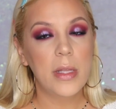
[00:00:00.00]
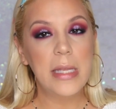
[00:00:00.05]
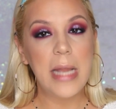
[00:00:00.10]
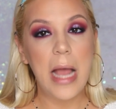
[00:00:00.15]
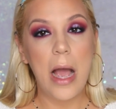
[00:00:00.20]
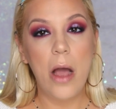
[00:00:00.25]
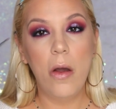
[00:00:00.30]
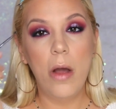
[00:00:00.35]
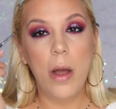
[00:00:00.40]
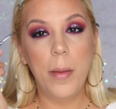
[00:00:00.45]

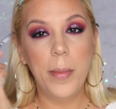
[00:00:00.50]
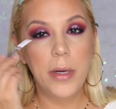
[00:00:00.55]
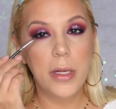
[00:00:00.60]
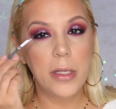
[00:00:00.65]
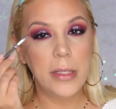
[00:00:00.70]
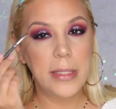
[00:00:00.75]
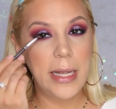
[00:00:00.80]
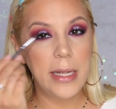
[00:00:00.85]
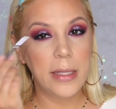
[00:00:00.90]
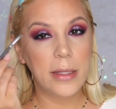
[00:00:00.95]
Now I'm
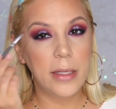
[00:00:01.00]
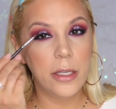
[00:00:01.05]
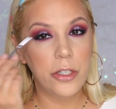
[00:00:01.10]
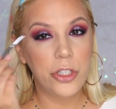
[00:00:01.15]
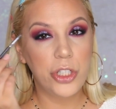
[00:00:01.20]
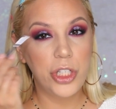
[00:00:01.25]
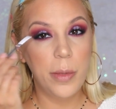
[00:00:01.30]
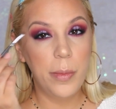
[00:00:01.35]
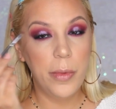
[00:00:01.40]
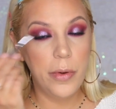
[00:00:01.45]
gonna take the
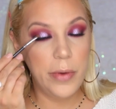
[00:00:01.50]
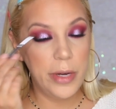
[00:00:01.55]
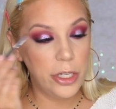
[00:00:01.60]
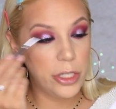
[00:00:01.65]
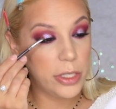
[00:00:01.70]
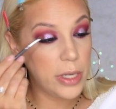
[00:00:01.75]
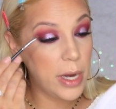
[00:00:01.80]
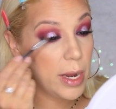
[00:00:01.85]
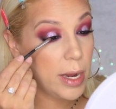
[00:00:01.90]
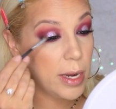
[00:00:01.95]
shimmery
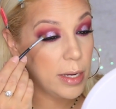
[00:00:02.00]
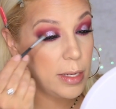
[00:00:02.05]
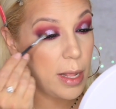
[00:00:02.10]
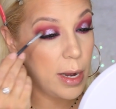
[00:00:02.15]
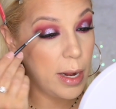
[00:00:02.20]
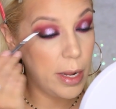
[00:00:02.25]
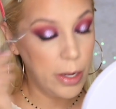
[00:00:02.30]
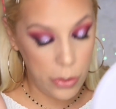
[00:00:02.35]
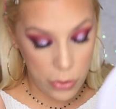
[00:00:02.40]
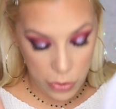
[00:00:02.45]
shade
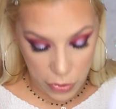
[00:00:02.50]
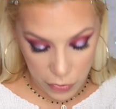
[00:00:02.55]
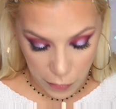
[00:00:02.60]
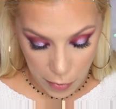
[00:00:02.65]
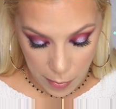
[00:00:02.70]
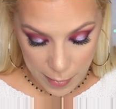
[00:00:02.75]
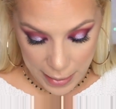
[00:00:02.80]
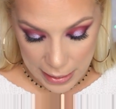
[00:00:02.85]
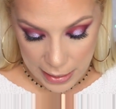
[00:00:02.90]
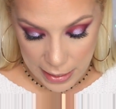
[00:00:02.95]
that I used
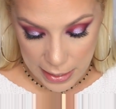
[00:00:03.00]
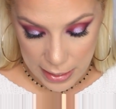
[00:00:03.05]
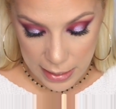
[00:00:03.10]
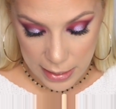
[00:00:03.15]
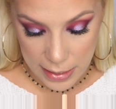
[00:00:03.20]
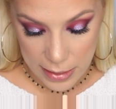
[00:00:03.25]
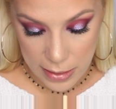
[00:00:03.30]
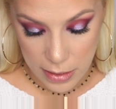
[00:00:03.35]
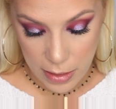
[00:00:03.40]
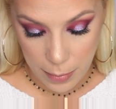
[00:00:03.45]
for my
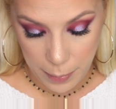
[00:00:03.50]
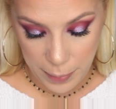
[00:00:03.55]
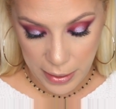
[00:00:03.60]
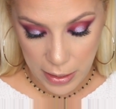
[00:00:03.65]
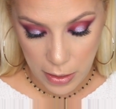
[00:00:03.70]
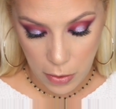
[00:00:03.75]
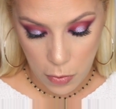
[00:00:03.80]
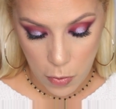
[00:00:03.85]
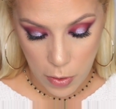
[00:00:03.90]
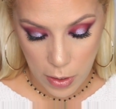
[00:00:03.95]
lid, the
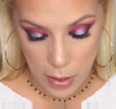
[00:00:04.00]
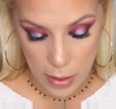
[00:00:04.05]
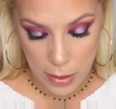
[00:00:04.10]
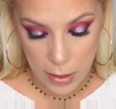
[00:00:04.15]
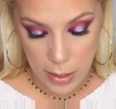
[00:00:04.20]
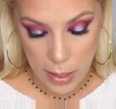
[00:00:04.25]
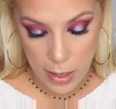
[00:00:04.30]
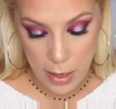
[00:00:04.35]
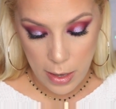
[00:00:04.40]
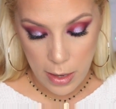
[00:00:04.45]
pink
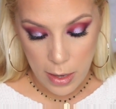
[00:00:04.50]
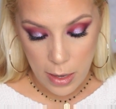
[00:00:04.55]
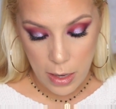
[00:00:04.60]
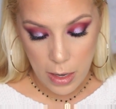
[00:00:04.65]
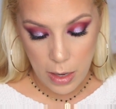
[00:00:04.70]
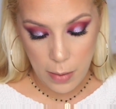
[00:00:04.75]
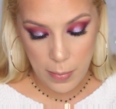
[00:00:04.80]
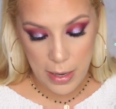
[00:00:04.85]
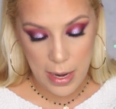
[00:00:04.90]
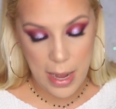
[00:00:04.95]
one,
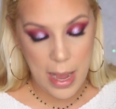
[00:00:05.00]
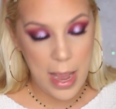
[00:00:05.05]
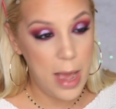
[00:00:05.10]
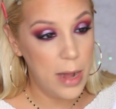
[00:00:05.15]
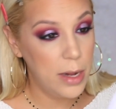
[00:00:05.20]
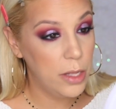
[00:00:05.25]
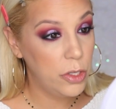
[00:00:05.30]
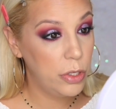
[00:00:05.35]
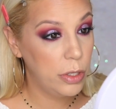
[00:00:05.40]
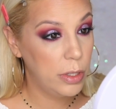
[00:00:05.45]
and I'm gonna
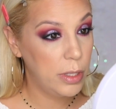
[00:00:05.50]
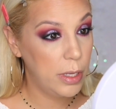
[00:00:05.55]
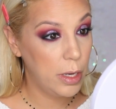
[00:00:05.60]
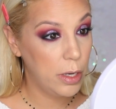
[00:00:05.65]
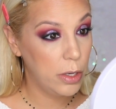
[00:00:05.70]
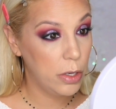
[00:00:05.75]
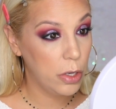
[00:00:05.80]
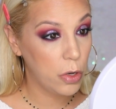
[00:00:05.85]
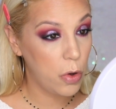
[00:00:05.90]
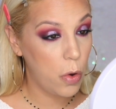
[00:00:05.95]
add it to the
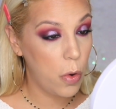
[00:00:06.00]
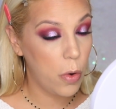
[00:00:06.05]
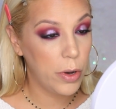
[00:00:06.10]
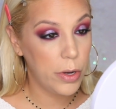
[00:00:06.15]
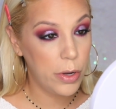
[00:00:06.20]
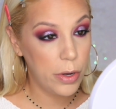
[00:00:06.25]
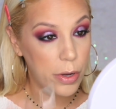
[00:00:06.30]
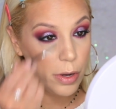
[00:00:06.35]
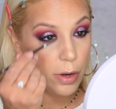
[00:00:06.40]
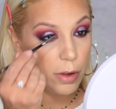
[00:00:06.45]
inner
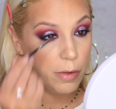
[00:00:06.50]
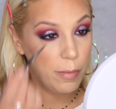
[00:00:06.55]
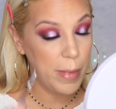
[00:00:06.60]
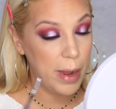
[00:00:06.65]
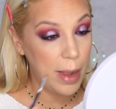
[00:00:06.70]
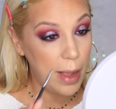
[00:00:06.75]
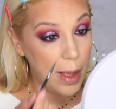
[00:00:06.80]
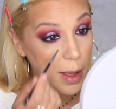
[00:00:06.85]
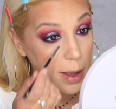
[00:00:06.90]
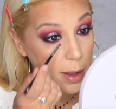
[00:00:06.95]
corner of
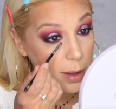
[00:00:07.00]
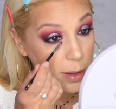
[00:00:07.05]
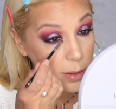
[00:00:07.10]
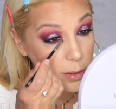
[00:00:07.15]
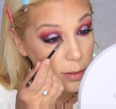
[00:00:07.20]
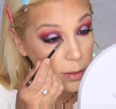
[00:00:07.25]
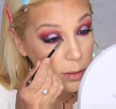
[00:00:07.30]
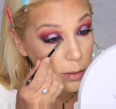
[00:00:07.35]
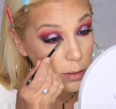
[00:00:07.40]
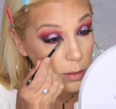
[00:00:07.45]
my
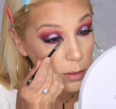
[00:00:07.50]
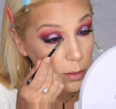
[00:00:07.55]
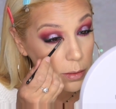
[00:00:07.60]
eyes.